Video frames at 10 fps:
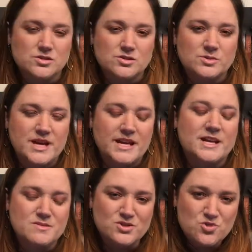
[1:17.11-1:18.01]
So Teddy
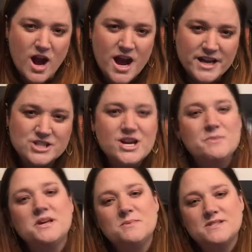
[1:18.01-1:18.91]
keeps trying,
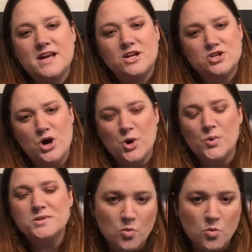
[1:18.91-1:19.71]
Jamie keeps saying no.